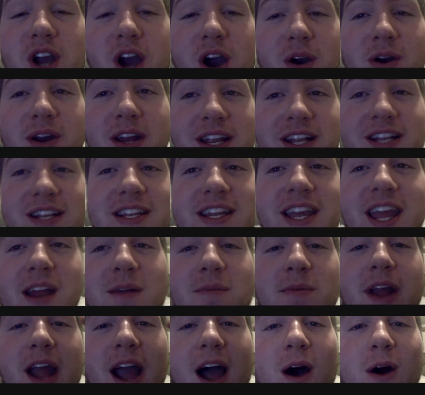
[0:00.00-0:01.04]
Coheed and
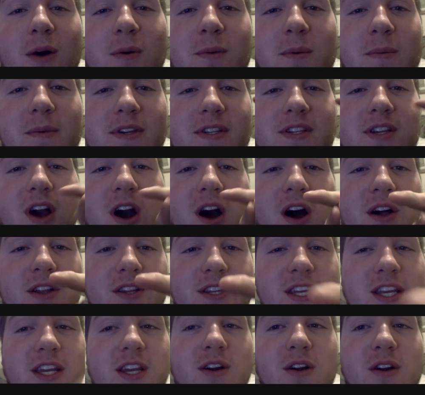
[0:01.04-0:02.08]
Cambria album is
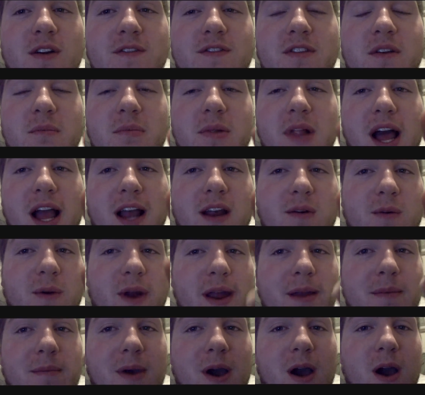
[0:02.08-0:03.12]
called Year of the Black
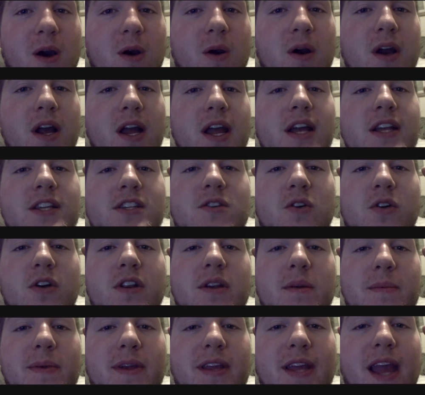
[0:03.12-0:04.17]
Rainbow. It's going
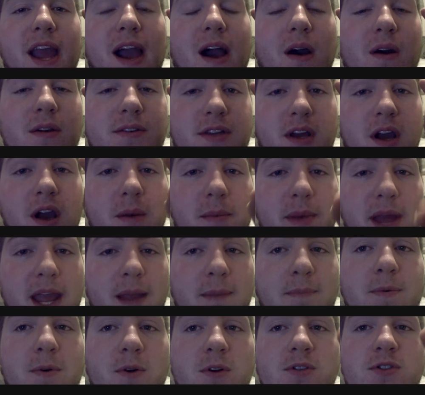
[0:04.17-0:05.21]
to be out um,
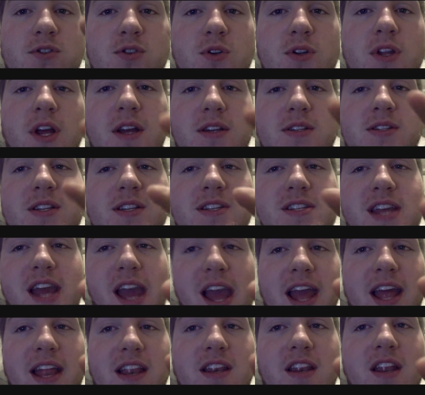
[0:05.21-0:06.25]
April
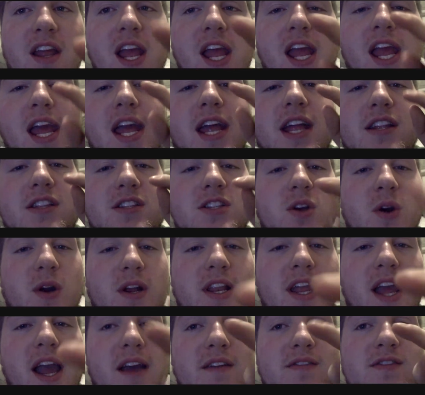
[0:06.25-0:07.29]
2010, and it's
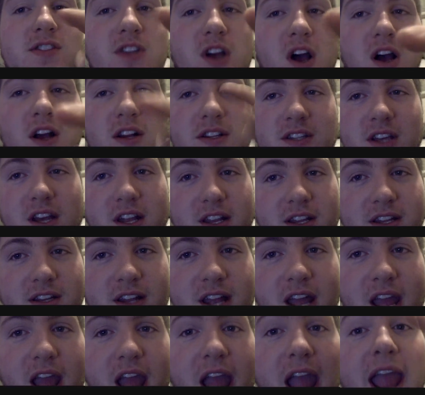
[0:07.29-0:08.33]
going to have songs on it.
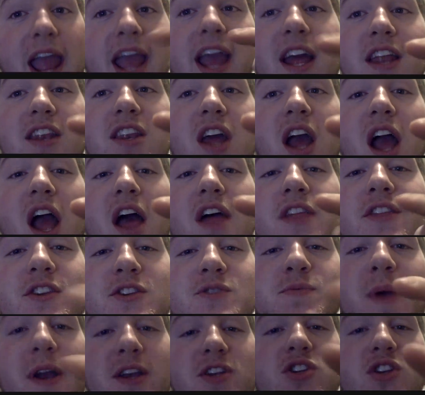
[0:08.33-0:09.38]
And the
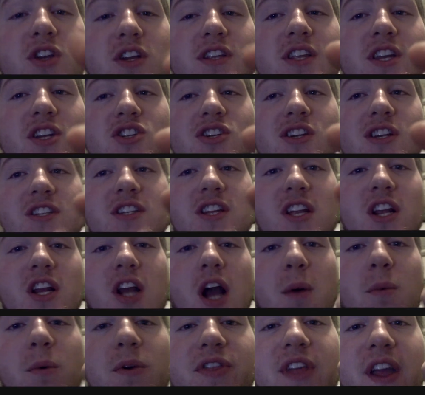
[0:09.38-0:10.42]
special edition is going to
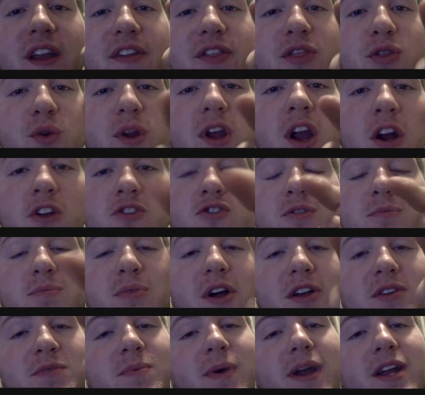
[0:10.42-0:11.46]
come with a 300
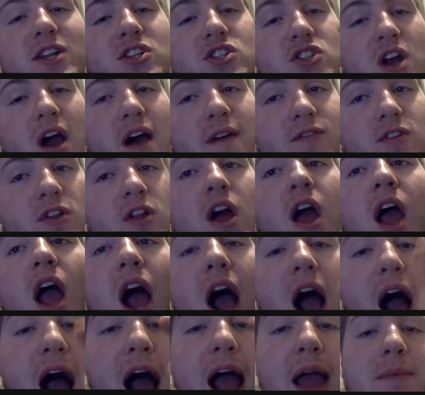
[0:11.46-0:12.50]
plus page novel.
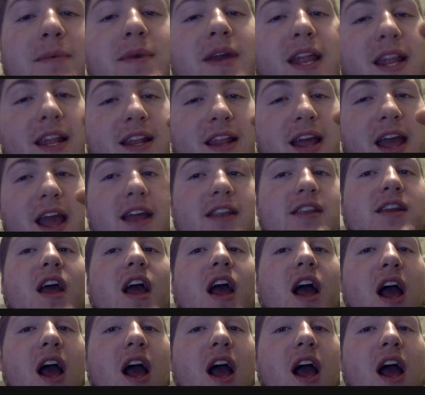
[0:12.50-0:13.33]
I'm getting that.